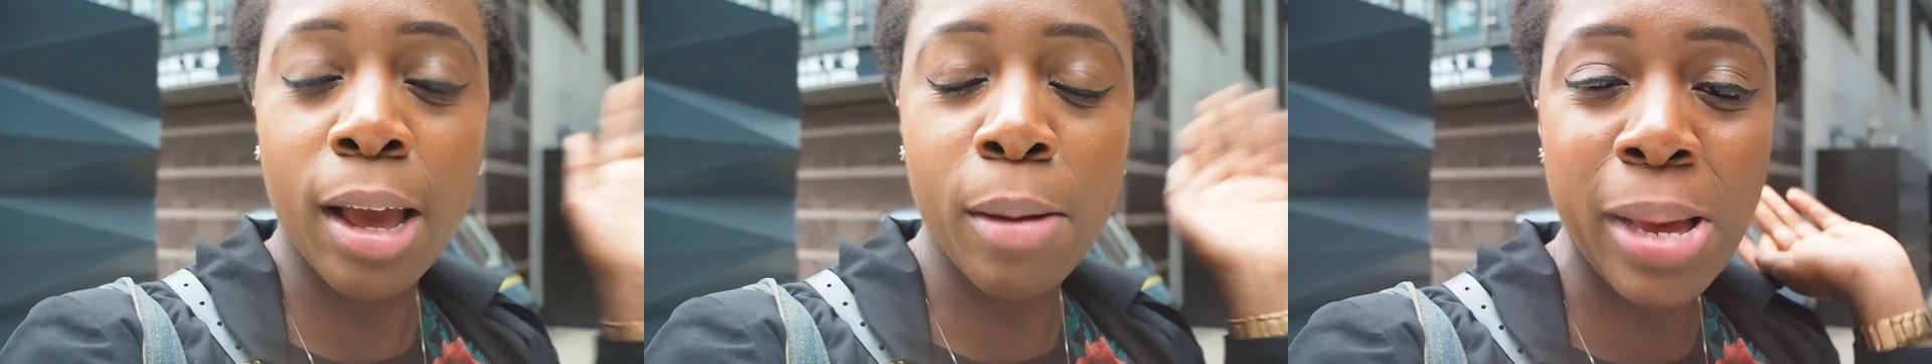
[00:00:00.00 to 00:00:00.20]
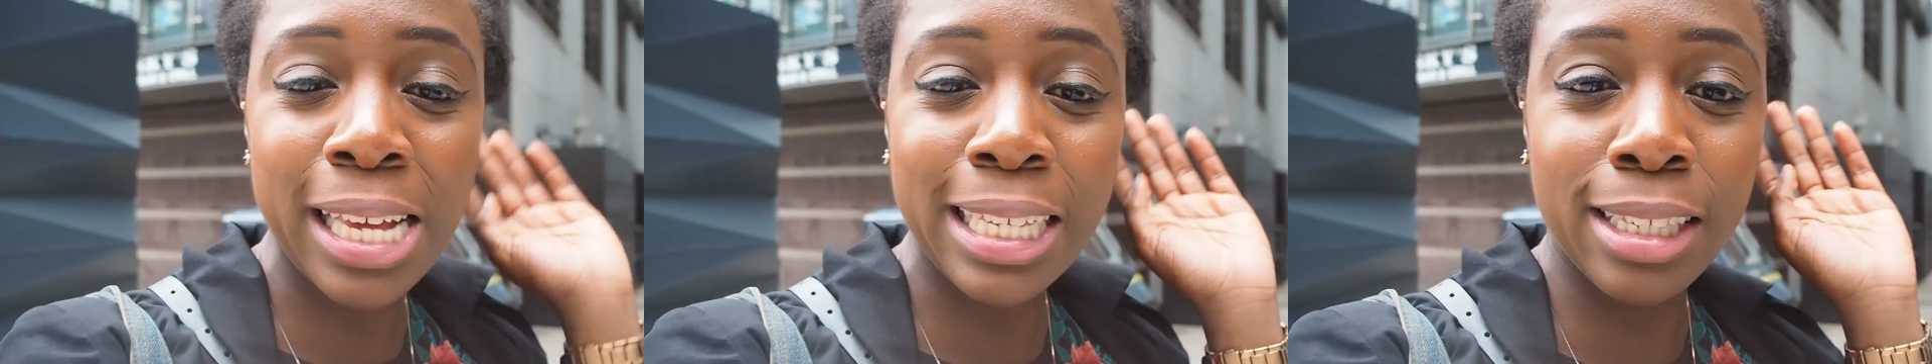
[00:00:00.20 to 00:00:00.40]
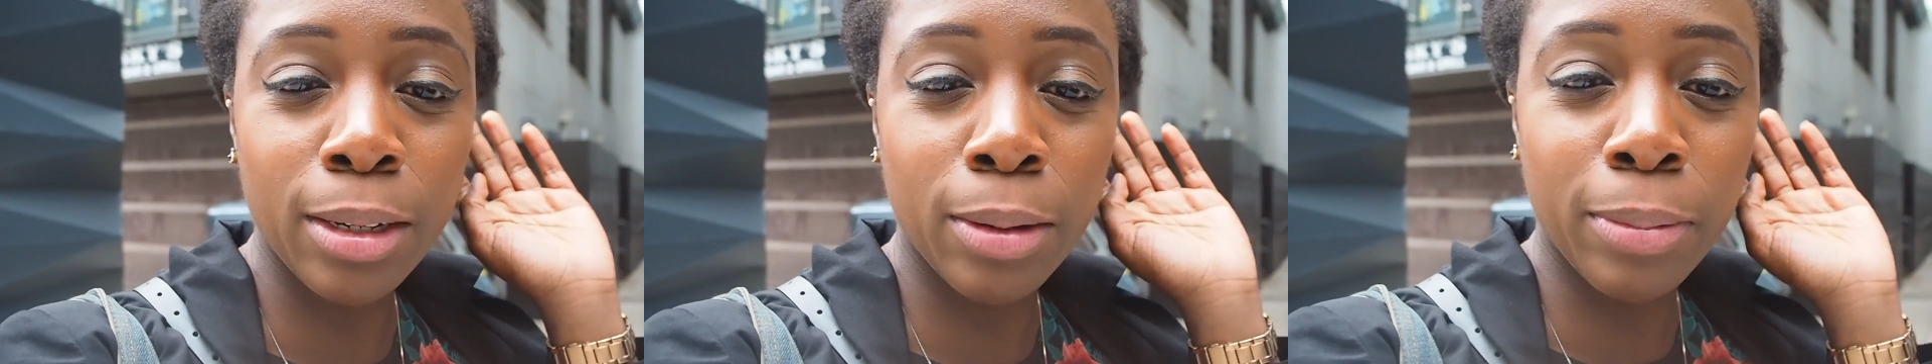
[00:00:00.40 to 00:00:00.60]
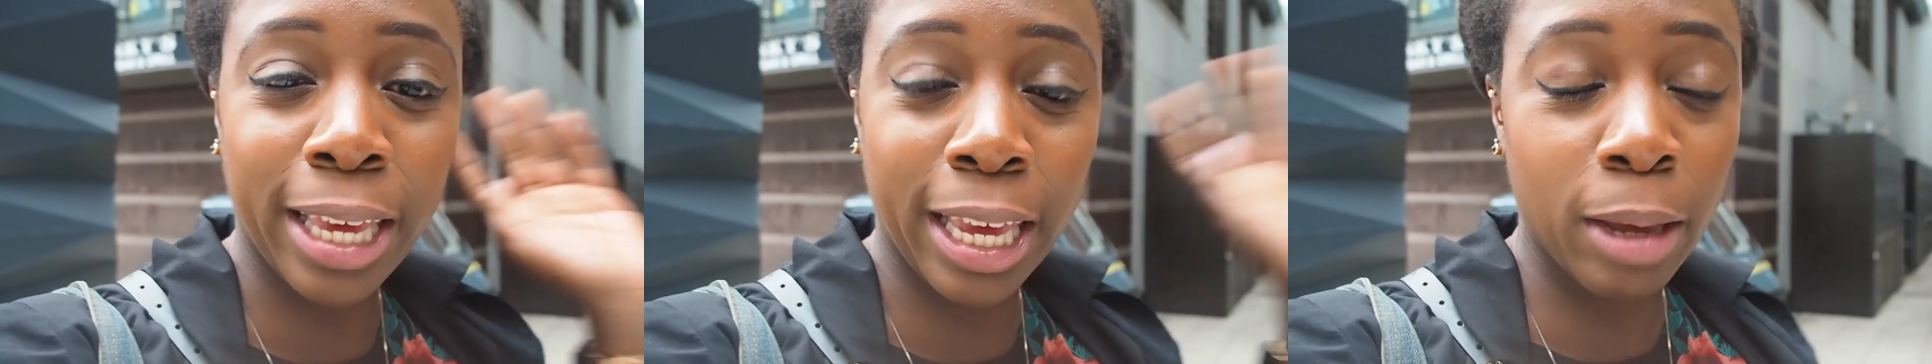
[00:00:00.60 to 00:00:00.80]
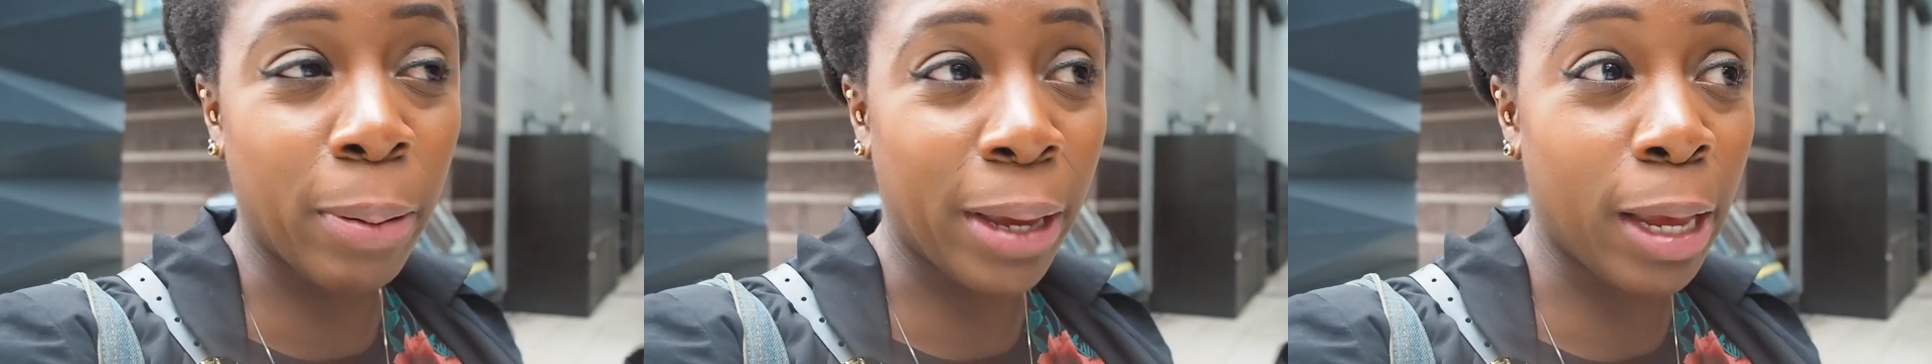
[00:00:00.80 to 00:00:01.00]
I met some
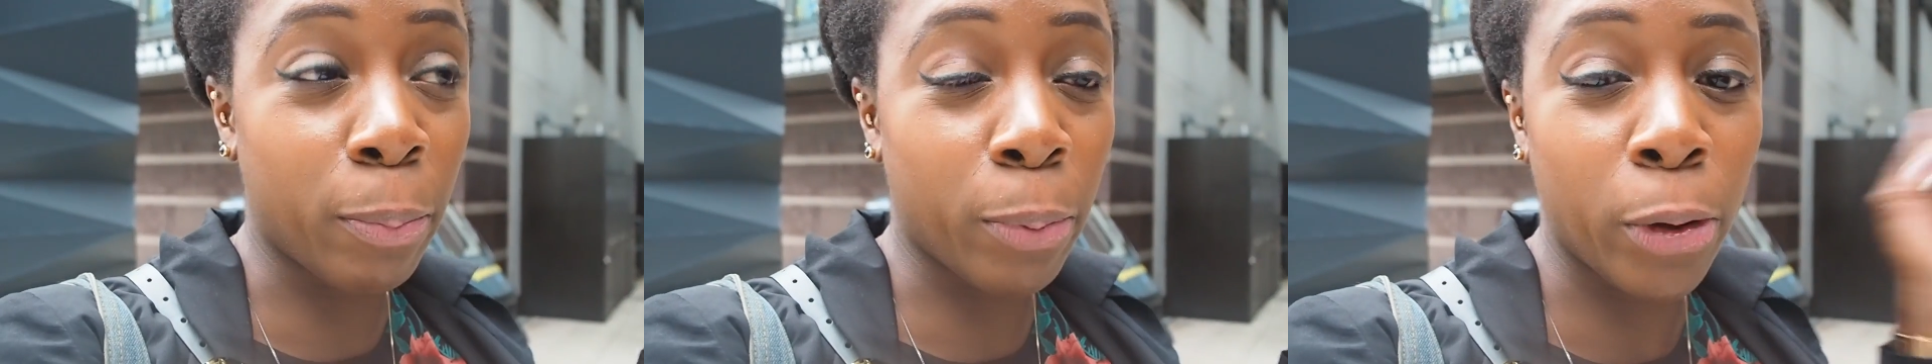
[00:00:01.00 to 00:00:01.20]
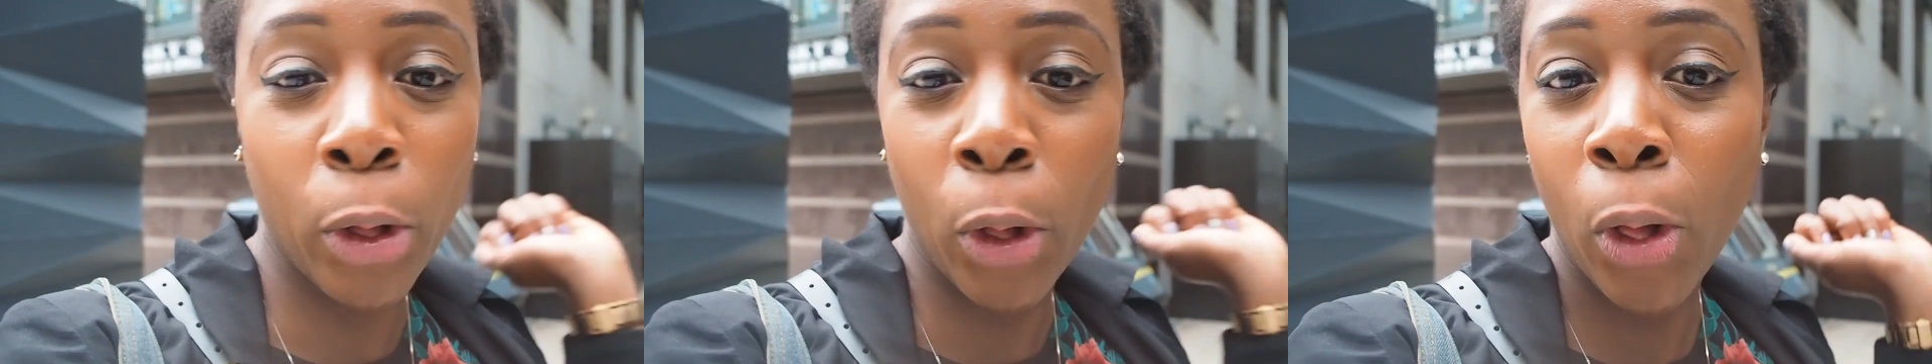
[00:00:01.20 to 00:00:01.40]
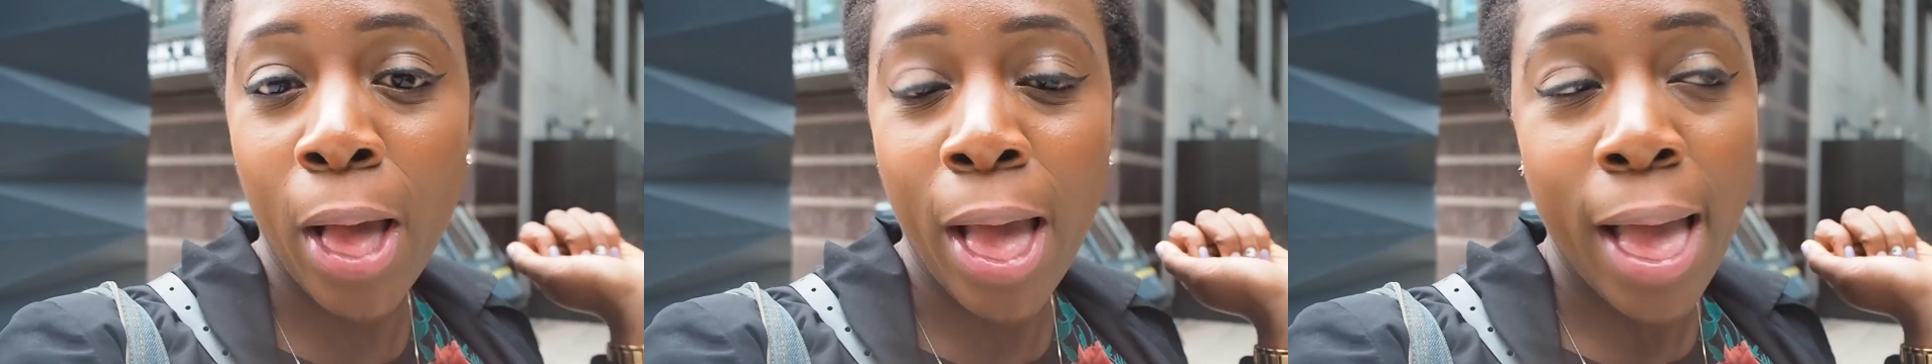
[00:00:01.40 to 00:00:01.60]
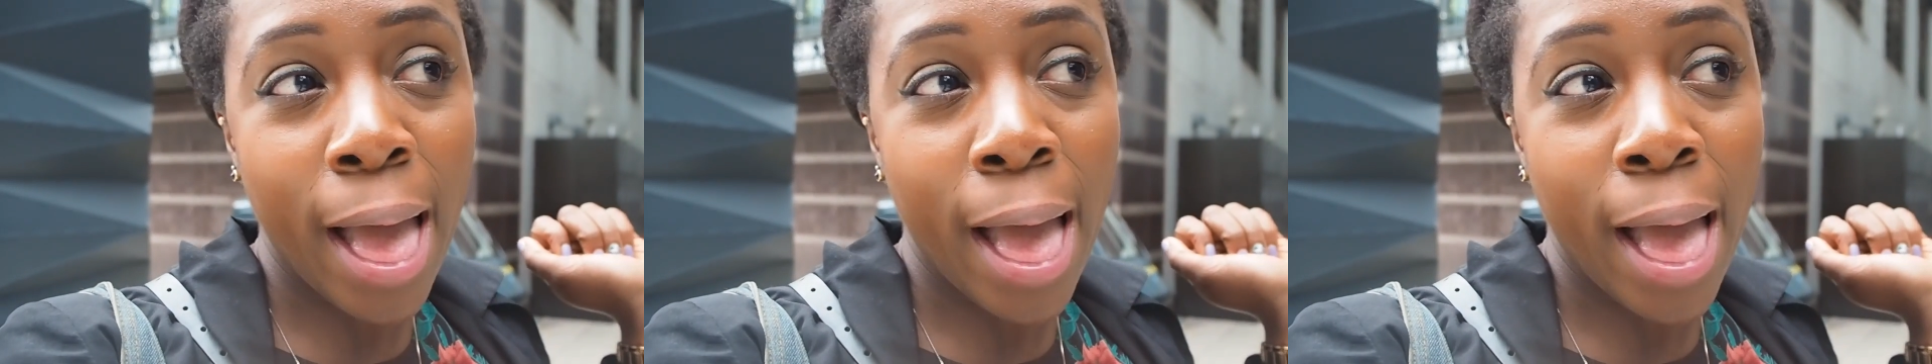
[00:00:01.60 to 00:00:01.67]
key people,